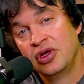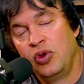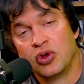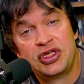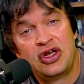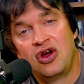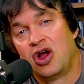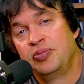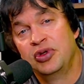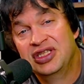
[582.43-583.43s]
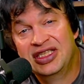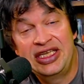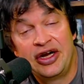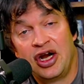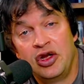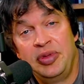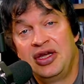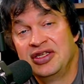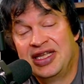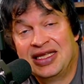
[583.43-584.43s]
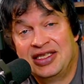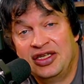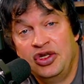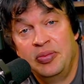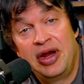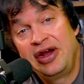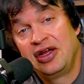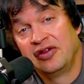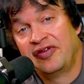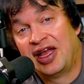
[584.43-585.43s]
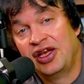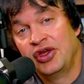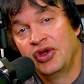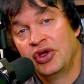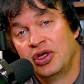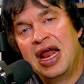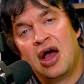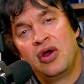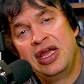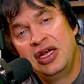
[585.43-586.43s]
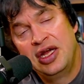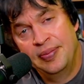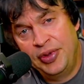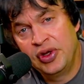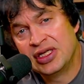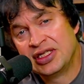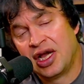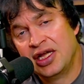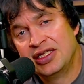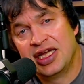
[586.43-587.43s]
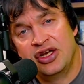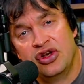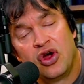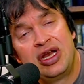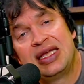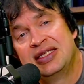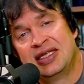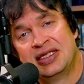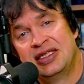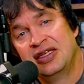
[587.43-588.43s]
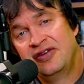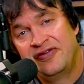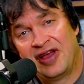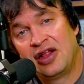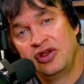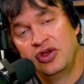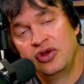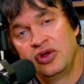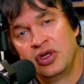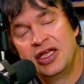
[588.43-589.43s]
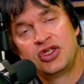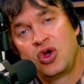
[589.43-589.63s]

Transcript: We also can't put zero because that's a numerical value. Now, in computer science, a non-existent value is